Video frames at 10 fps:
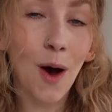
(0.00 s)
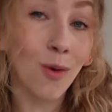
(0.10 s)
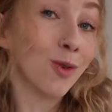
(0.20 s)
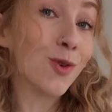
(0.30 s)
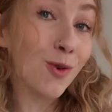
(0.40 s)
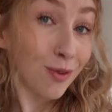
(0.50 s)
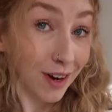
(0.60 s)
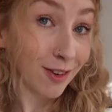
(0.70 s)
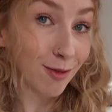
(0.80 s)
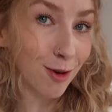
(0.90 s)
old school
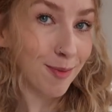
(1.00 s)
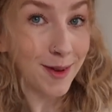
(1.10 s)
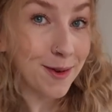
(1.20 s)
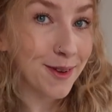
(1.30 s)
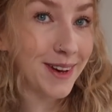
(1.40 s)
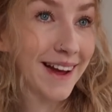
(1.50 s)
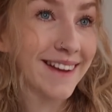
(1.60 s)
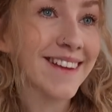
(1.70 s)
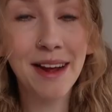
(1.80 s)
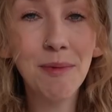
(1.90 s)
fashion rocks and socks
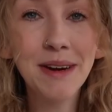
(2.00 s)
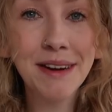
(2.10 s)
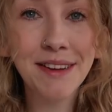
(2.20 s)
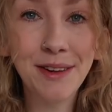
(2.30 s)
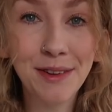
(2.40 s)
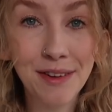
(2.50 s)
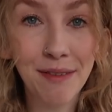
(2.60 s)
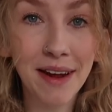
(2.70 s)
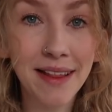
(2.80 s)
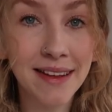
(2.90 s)
days, it'll be nice to do
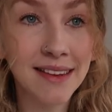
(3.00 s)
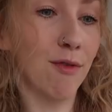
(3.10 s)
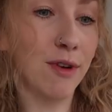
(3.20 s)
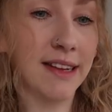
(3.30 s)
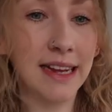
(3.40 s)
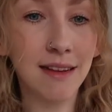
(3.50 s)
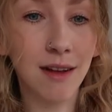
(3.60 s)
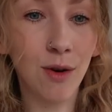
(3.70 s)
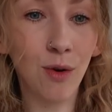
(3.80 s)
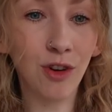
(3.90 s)
stuff like this every
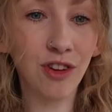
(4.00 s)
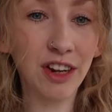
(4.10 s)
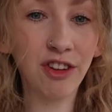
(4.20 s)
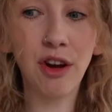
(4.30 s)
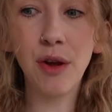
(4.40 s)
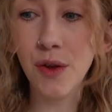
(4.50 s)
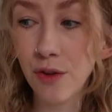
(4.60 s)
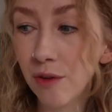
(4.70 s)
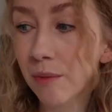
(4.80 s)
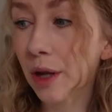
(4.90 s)
season, or just like show you
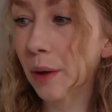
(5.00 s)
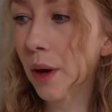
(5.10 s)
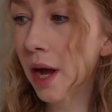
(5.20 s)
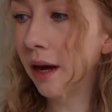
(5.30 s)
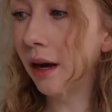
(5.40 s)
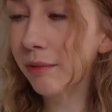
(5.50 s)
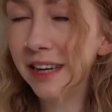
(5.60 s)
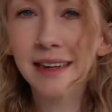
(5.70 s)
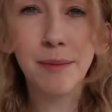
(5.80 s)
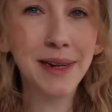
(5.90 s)
some new
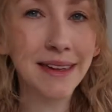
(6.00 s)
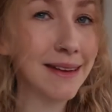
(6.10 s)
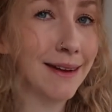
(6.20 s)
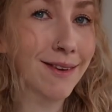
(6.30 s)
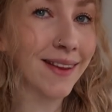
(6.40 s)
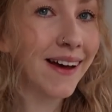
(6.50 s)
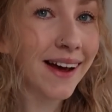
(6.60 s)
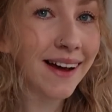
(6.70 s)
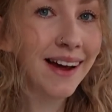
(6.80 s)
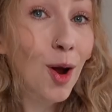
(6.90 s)
updated bits here and
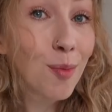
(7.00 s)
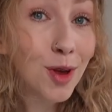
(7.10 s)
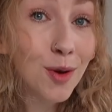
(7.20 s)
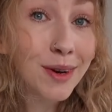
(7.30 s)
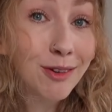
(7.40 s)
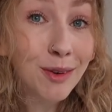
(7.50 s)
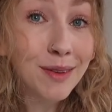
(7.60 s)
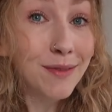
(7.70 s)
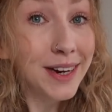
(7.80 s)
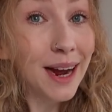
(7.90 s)
there. I hope you enjoyed
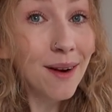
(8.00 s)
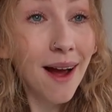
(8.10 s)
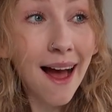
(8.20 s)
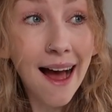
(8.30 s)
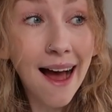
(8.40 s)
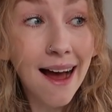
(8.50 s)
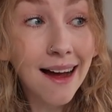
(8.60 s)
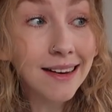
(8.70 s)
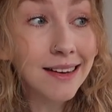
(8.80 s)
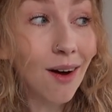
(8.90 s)
the video,
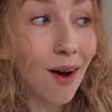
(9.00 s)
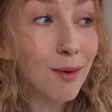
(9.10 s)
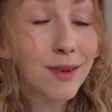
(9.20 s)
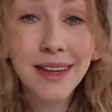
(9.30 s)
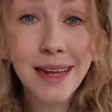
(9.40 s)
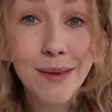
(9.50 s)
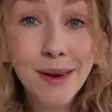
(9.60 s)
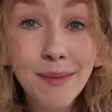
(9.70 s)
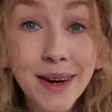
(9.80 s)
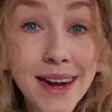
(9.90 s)
and I will see you
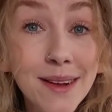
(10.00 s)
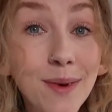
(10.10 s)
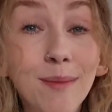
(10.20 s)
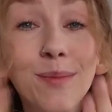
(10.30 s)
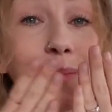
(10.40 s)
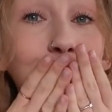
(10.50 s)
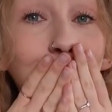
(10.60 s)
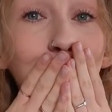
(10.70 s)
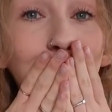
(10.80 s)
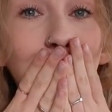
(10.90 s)
in my next one.
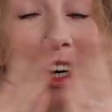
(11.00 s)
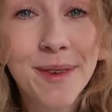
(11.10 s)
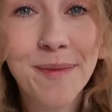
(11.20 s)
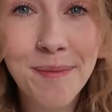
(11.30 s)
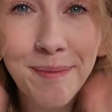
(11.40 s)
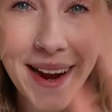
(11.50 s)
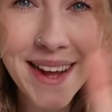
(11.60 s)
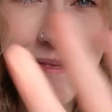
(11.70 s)
Bye.